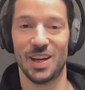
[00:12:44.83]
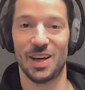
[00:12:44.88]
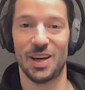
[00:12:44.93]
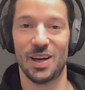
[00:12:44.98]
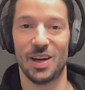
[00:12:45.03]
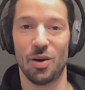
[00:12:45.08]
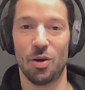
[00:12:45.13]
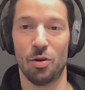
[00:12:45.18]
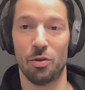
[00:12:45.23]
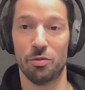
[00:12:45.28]

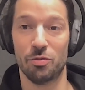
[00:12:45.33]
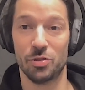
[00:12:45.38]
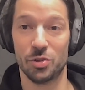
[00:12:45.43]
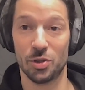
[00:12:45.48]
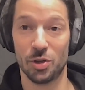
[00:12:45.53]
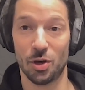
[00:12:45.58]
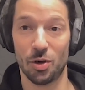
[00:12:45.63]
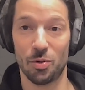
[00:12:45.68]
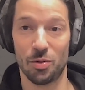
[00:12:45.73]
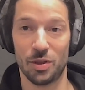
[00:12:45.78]
of
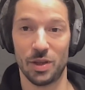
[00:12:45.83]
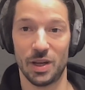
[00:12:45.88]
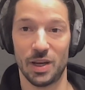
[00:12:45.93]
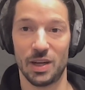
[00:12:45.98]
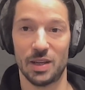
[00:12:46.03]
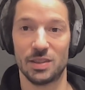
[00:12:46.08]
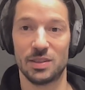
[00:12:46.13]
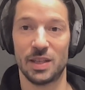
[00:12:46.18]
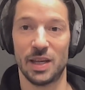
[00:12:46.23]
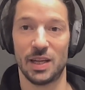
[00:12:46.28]

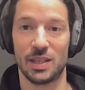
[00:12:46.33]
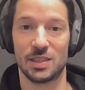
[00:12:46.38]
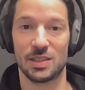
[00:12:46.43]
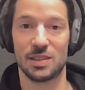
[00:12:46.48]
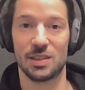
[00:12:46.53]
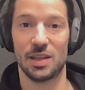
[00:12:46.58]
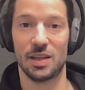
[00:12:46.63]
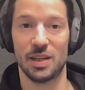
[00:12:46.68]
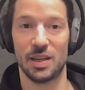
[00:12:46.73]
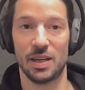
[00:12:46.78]
the
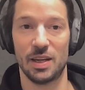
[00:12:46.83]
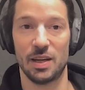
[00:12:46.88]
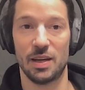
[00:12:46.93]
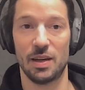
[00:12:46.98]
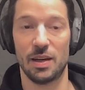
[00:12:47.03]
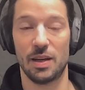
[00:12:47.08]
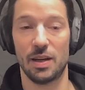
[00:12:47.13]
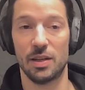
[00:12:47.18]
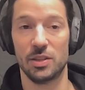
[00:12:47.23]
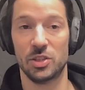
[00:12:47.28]
text
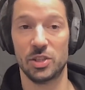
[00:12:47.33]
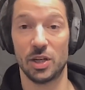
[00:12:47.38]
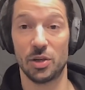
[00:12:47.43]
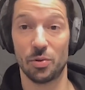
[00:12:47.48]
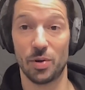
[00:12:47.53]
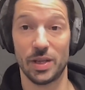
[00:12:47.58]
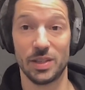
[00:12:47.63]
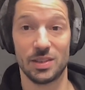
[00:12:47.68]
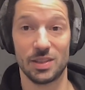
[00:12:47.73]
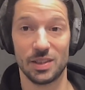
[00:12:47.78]

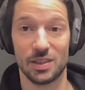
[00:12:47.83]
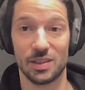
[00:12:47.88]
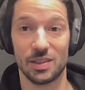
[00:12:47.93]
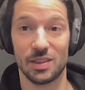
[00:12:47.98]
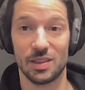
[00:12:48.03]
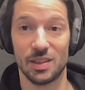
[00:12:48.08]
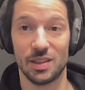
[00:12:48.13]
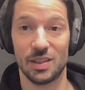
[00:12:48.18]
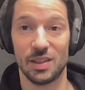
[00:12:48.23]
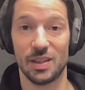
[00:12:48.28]
generated
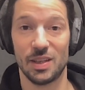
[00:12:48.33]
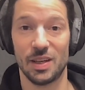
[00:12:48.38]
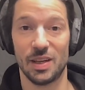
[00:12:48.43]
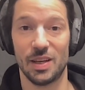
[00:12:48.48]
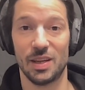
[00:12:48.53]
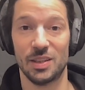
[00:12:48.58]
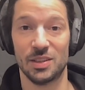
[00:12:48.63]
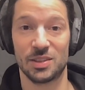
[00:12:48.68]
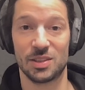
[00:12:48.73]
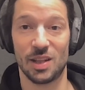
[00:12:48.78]

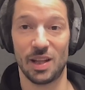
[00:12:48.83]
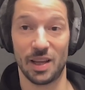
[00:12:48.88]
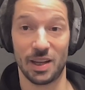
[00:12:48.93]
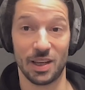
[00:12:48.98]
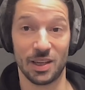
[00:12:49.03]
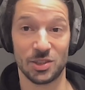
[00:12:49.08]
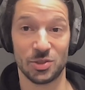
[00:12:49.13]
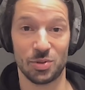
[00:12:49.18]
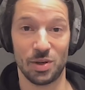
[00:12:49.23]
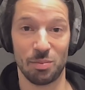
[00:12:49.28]
is like
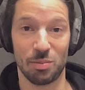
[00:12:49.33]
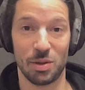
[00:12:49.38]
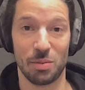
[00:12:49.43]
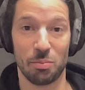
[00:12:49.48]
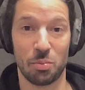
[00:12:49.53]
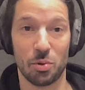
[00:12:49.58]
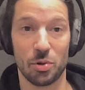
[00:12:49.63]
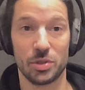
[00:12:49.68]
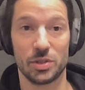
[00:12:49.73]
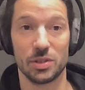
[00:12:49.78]
extremely
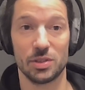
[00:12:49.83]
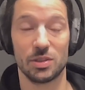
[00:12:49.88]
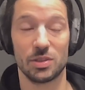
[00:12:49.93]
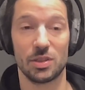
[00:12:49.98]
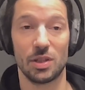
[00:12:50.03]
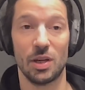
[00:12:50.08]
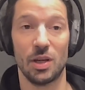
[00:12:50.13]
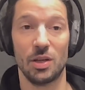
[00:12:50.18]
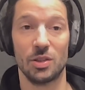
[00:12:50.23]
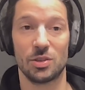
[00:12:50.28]
important.
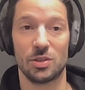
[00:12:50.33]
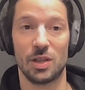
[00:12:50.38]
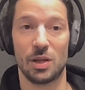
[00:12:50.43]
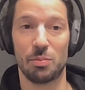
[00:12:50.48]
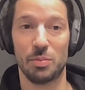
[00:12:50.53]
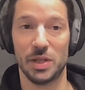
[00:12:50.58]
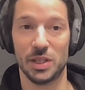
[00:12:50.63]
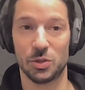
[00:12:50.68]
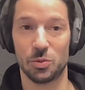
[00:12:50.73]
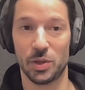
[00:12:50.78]
So that
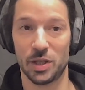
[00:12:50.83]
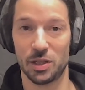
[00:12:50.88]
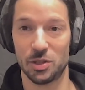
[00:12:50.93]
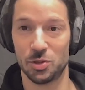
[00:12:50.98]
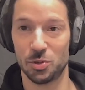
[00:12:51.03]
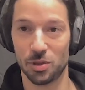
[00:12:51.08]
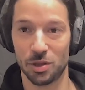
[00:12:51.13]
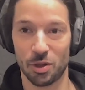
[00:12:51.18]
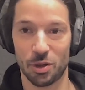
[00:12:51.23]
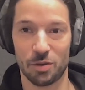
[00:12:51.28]
means we can
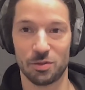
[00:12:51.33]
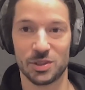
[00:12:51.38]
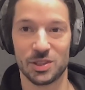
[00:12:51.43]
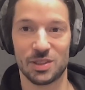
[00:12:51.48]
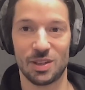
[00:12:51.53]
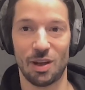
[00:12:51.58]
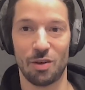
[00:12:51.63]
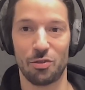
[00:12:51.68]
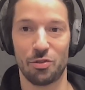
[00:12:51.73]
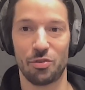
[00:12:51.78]
do a lot of
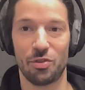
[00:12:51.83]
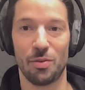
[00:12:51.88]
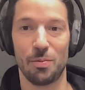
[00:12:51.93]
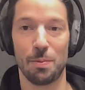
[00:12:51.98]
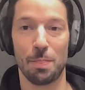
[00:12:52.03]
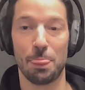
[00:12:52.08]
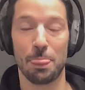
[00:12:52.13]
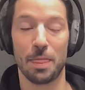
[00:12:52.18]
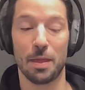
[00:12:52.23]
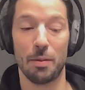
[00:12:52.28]
stuff
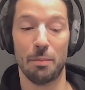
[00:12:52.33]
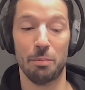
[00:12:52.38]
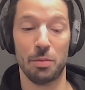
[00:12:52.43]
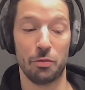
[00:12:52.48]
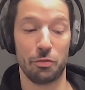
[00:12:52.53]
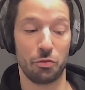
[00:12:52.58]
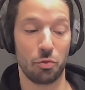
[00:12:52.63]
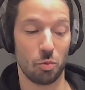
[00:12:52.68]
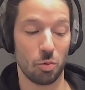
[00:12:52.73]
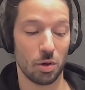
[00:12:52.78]

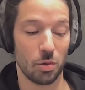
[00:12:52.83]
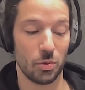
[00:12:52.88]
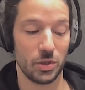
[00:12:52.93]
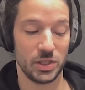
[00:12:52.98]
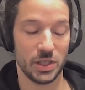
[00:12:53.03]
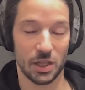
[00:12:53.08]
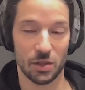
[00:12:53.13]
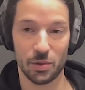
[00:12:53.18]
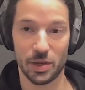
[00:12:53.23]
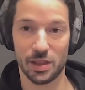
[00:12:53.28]
before we
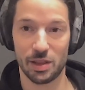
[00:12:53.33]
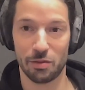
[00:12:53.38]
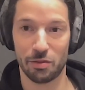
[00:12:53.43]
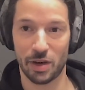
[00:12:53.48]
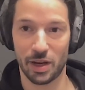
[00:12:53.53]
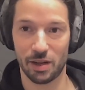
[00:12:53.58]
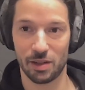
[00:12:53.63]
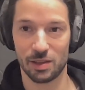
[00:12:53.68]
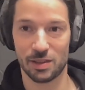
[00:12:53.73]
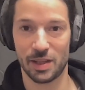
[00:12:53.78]
generate the
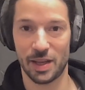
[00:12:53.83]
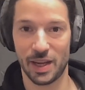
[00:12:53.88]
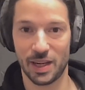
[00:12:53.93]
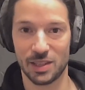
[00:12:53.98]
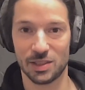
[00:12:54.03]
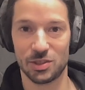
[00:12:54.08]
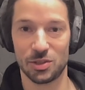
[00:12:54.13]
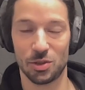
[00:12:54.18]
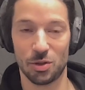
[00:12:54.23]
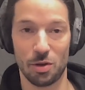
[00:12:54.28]
final
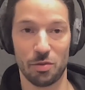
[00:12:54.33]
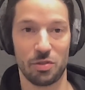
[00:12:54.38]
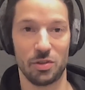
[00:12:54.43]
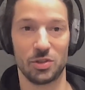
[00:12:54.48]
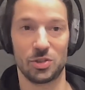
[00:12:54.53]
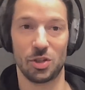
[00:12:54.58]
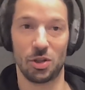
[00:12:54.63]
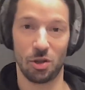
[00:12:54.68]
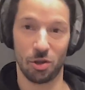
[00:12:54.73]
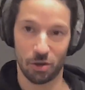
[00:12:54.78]
text. If
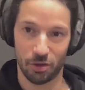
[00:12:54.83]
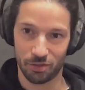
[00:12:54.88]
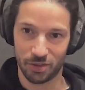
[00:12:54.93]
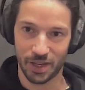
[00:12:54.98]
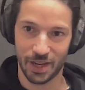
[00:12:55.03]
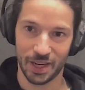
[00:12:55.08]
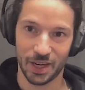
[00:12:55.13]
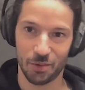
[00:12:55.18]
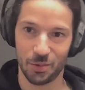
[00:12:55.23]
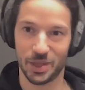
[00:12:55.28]
there's a lot of
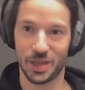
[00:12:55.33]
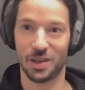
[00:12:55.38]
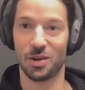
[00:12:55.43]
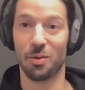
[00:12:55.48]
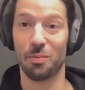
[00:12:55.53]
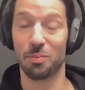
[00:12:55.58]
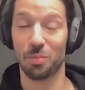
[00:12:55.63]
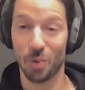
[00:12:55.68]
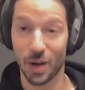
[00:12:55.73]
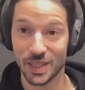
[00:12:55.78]
data, we can
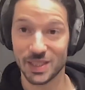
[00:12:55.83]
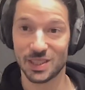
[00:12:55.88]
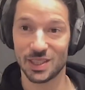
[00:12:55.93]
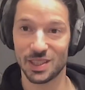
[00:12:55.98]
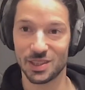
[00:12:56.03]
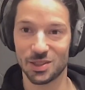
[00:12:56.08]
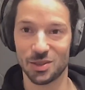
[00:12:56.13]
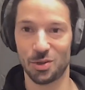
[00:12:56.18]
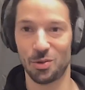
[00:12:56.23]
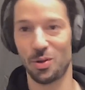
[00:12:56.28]
compress
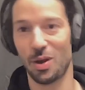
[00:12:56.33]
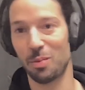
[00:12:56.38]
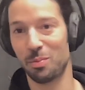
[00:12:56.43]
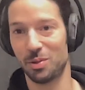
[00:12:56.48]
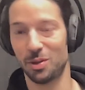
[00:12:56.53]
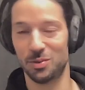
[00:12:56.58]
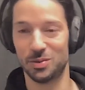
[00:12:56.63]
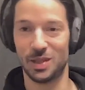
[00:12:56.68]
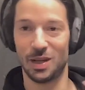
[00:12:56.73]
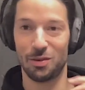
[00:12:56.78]
it. You
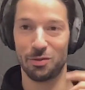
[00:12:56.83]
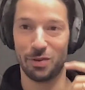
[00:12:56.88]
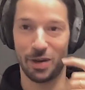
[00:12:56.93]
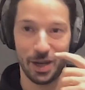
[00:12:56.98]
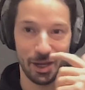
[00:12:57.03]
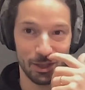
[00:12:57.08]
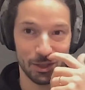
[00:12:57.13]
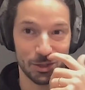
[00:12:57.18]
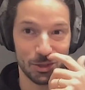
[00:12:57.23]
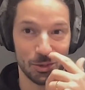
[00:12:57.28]
upload 10
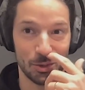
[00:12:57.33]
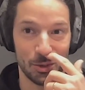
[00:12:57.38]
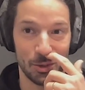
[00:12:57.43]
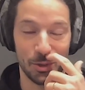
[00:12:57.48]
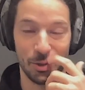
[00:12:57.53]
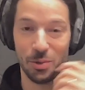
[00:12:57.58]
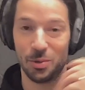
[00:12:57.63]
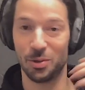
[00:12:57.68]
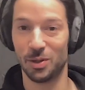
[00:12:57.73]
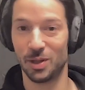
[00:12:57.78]
files, or you
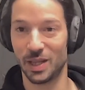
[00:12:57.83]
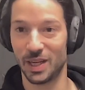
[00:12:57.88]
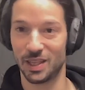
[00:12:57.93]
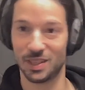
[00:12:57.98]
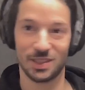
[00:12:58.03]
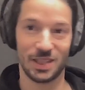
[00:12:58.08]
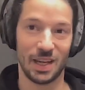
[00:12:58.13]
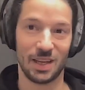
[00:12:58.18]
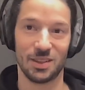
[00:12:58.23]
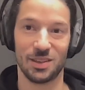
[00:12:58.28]

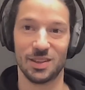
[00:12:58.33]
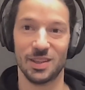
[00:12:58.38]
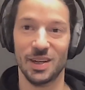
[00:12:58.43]
link 10